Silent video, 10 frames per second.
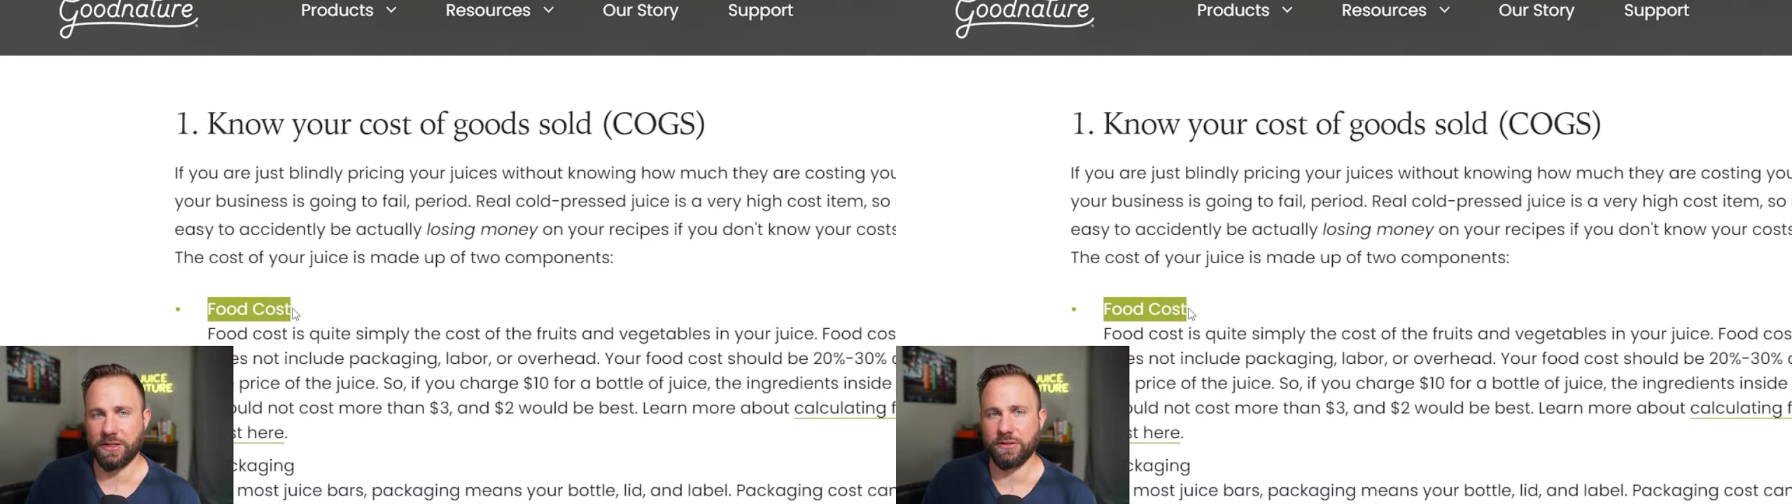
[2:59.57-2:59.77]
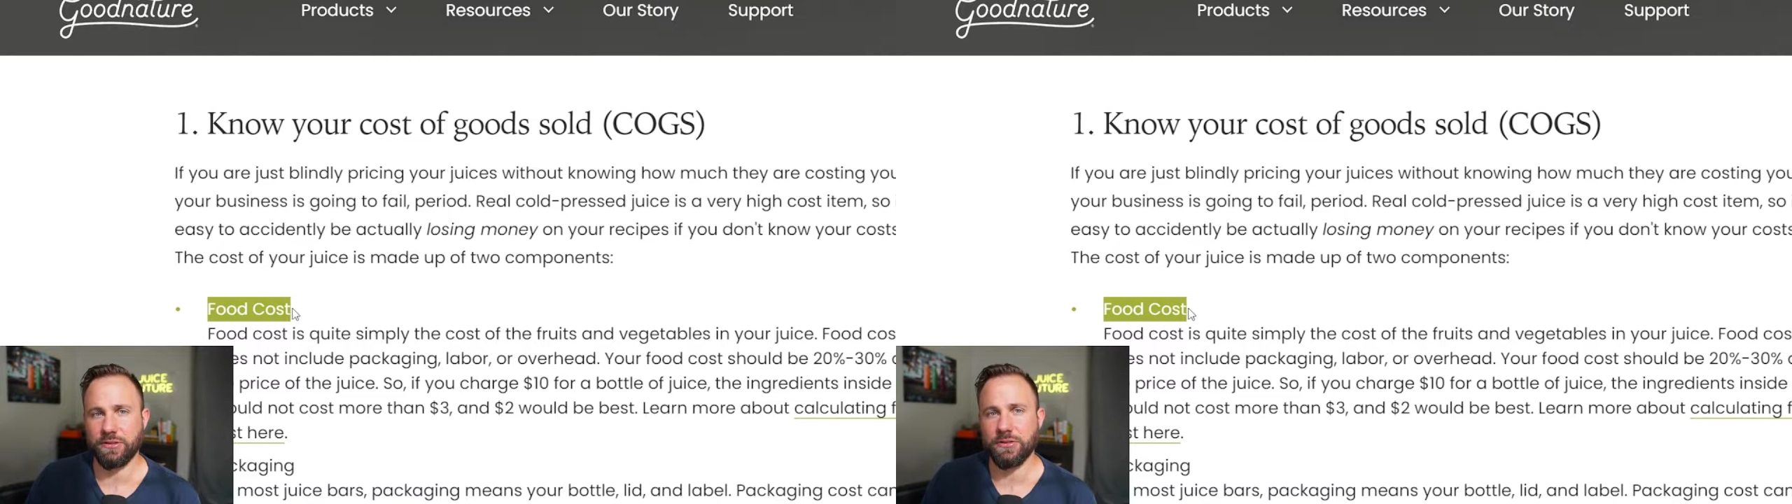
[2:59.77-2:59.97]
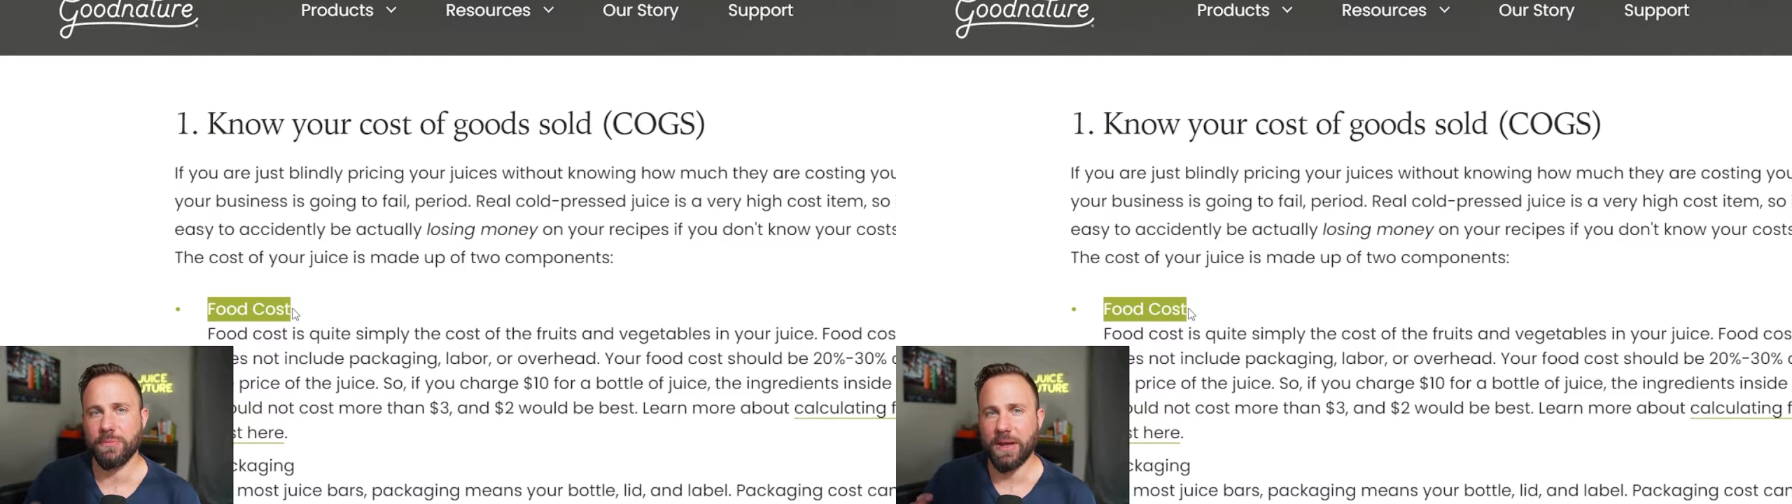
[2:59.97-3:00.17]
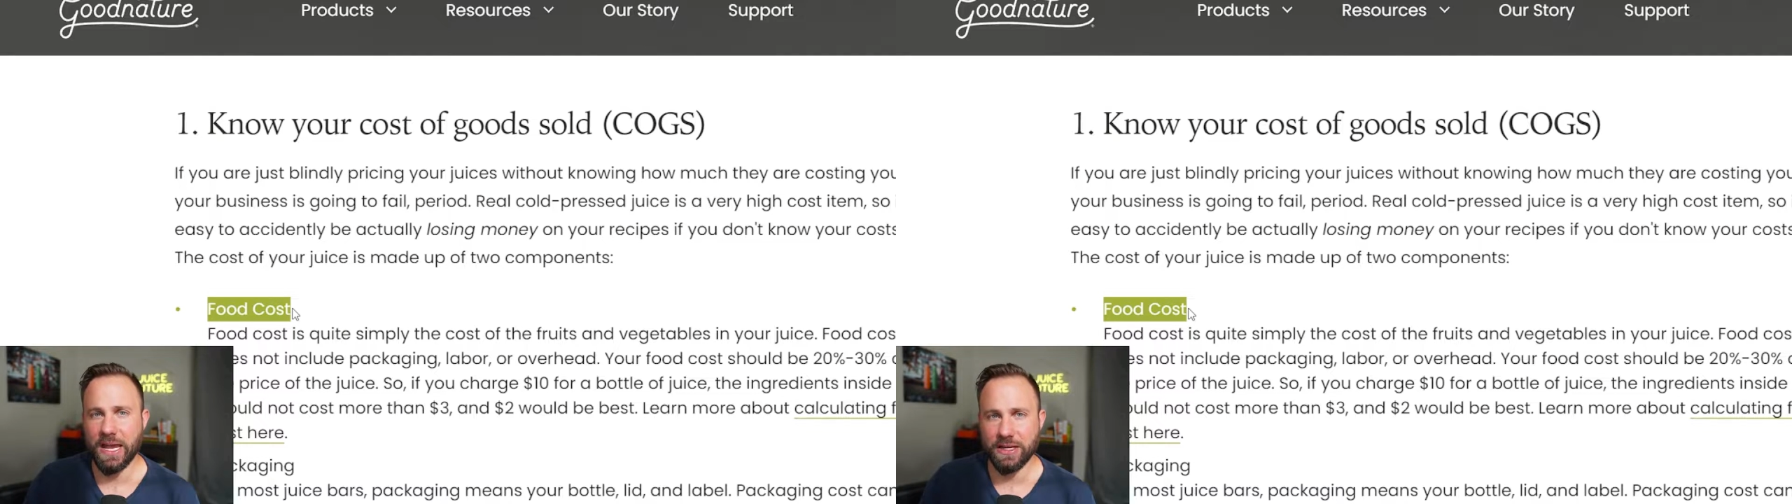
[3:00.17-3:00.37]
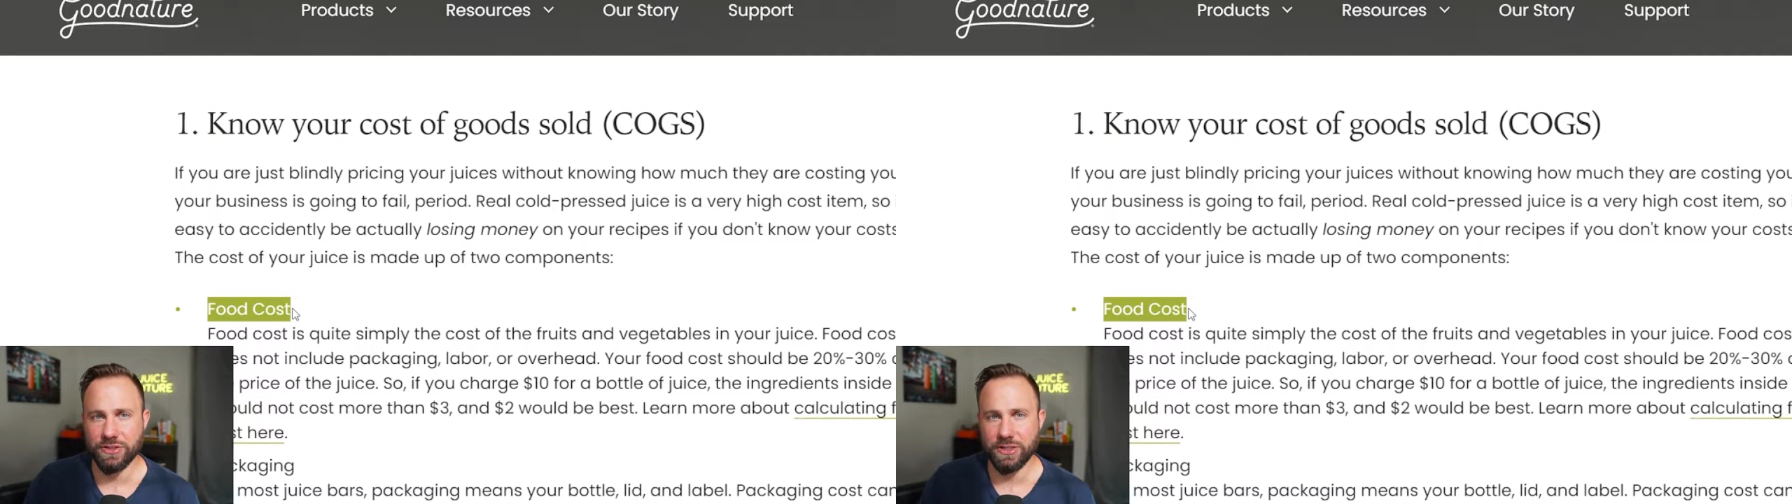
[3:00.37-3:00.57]
include the
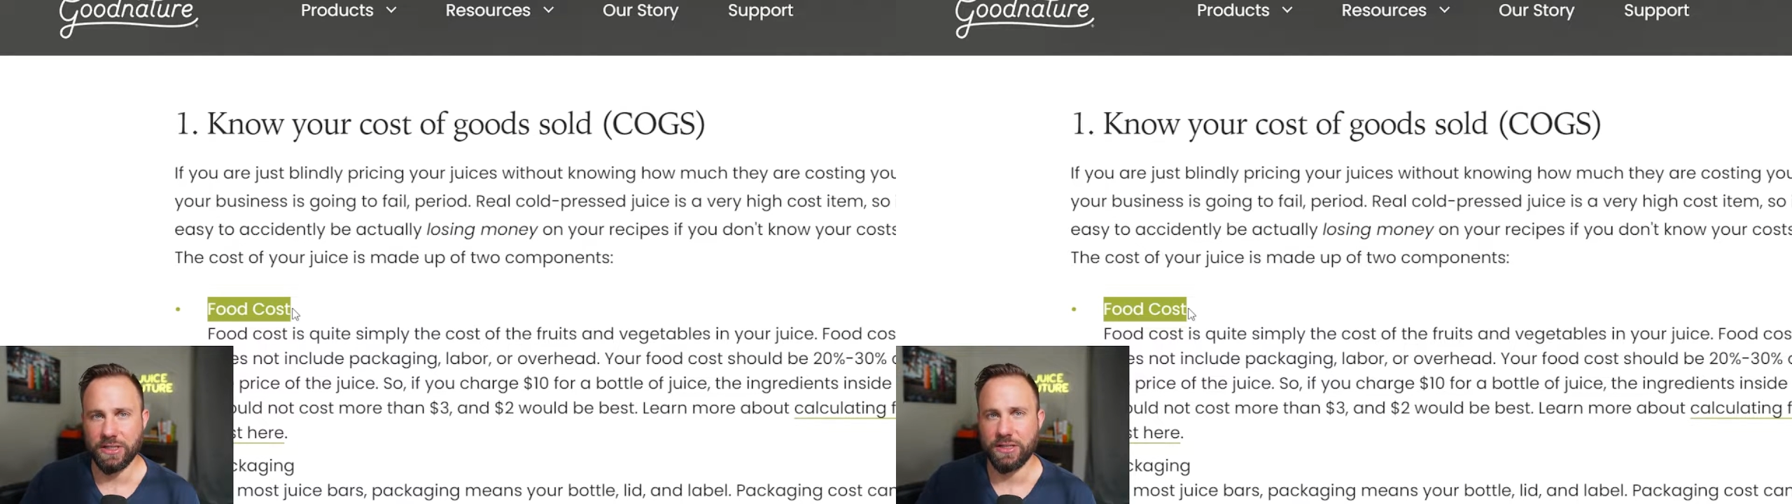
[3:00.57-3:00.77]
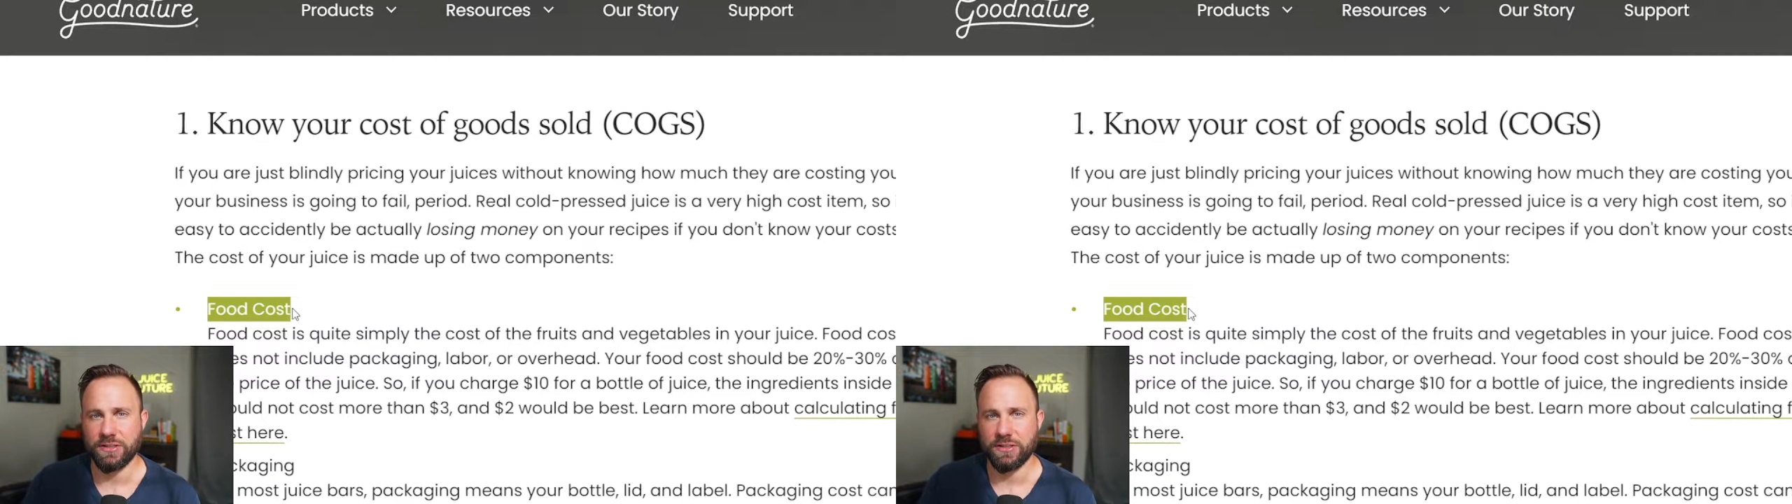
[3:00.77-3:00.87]
packaging.